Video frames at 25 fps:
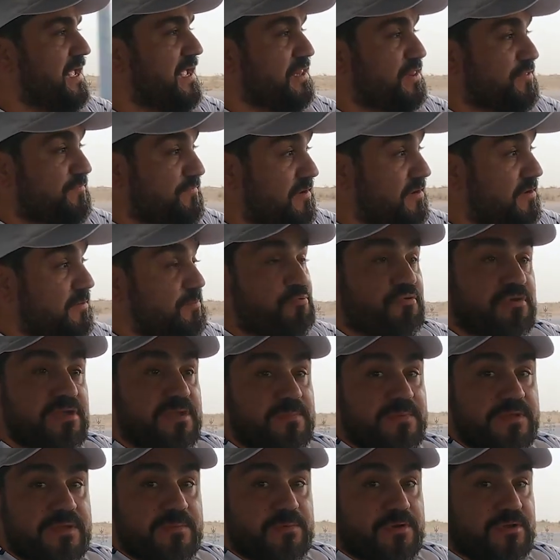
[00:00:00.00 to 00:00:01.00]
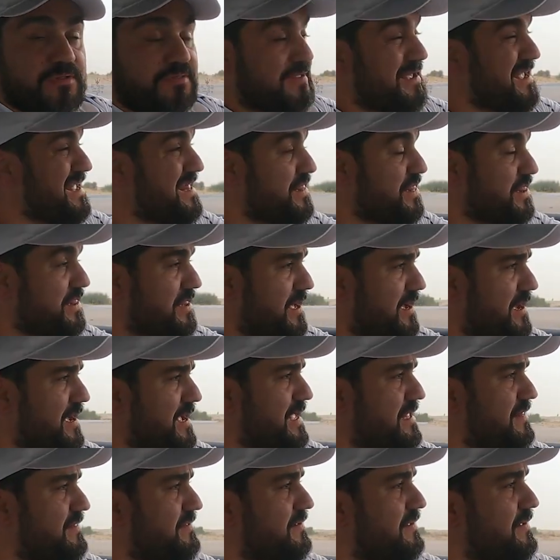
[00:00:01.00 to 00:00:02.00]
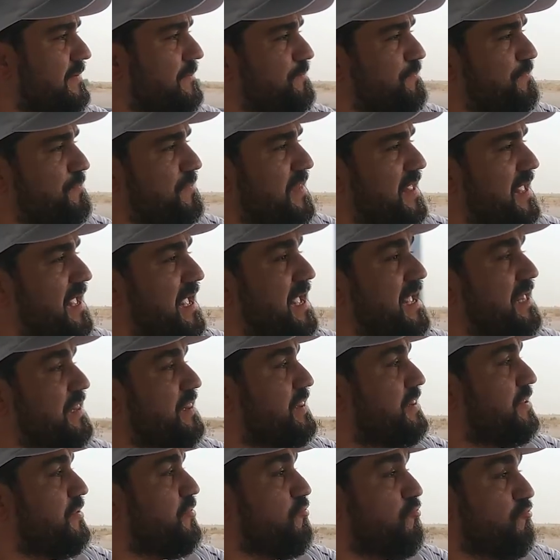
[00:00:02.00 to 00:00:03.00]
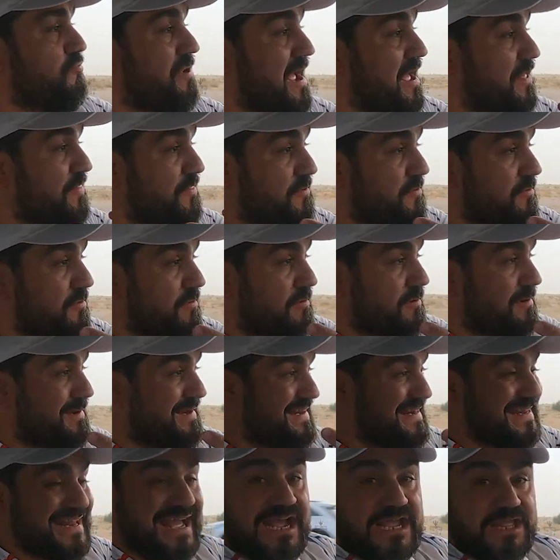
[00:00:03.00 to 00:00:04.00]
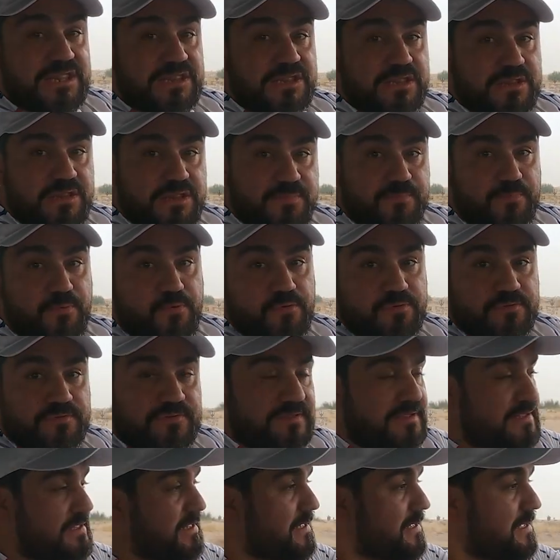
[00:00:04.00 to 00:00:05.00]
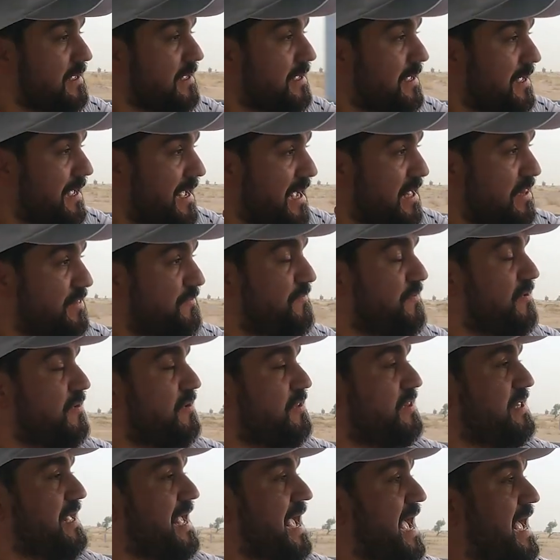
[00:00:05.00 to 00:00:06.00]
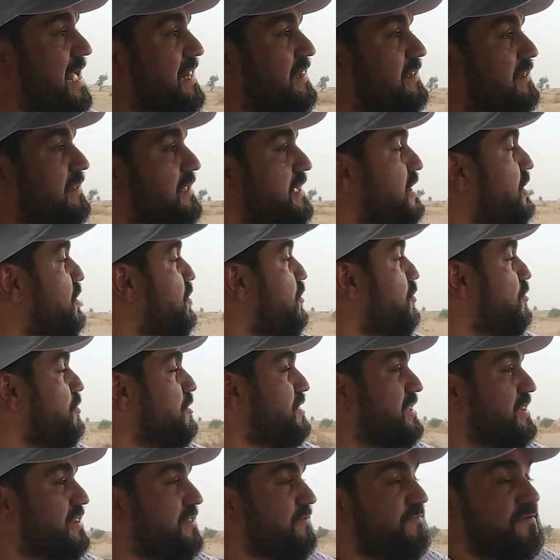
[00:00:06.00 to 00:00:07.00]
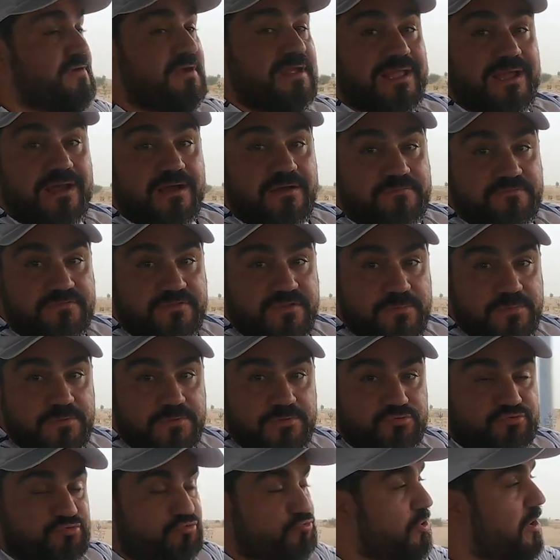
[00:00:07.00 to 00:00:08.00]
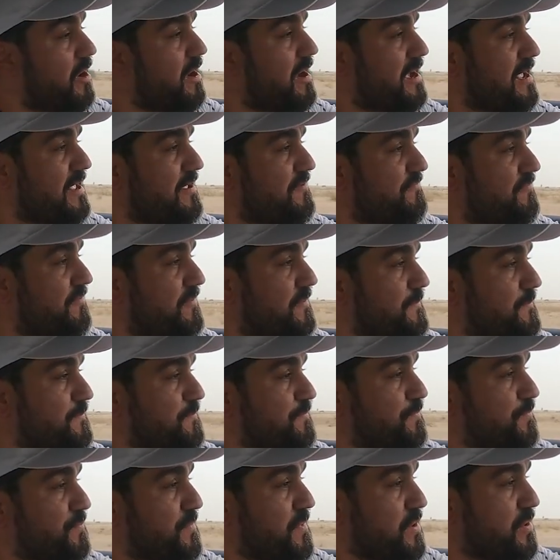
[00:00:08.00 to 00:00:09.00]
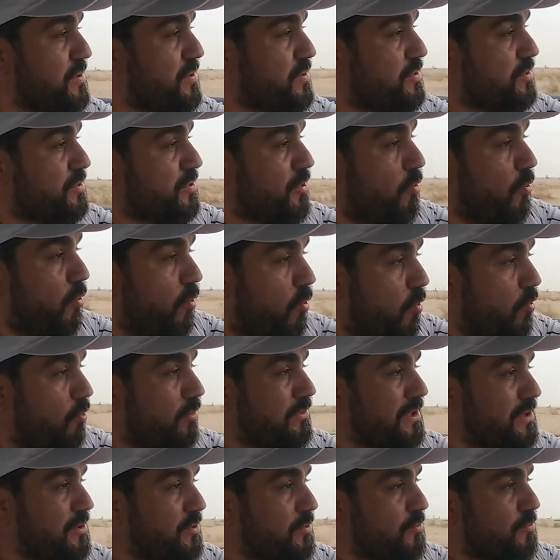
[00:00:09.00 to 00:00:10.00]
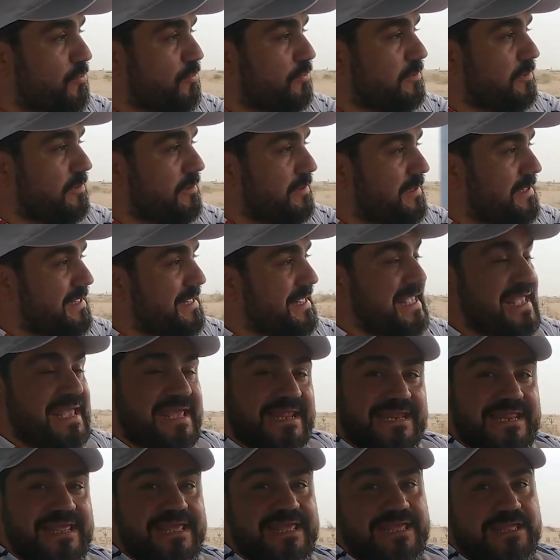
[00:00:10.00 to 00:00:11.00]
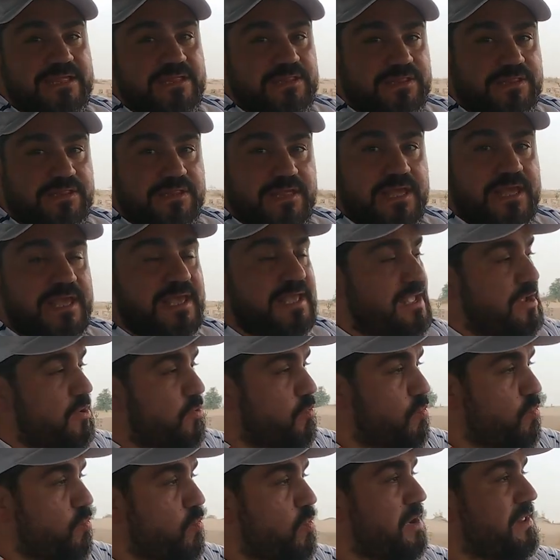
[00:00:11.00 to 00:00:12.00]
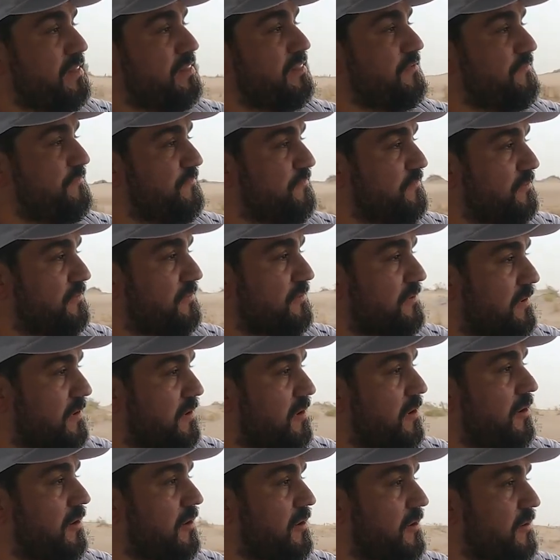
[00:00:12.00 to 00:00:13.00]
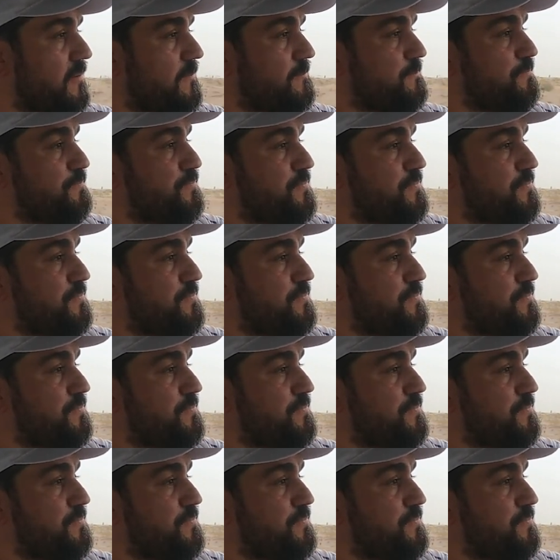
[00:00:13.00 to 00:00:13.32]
It's very premium on the inside. It's rather nice, sporty. As far as the handling goes, it's a very comfortable drive. So all in all, it is a wonderful car.